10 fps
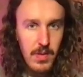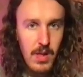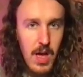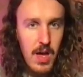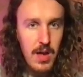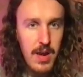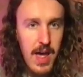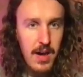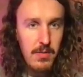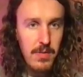
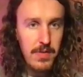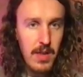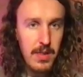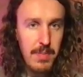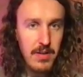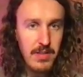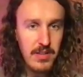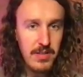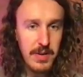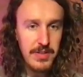now we've done the pose
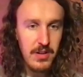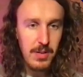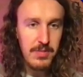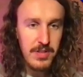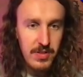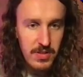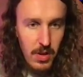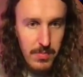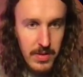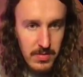estimation. I'm just going to
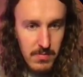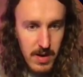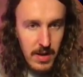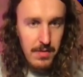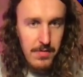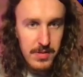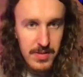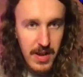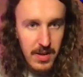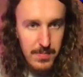stop this from running for a
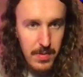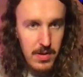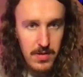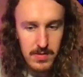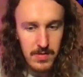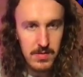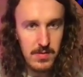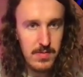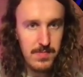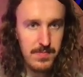sec because
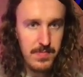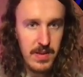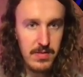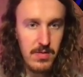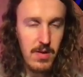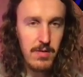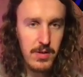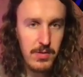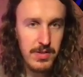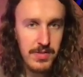it's quite
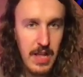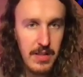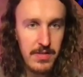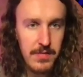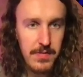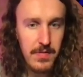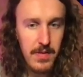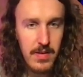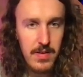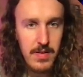resource intensive.
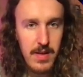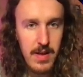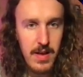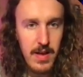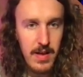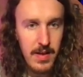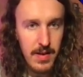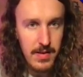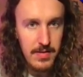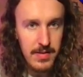
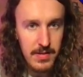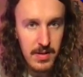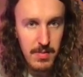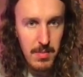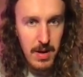and it's going to make my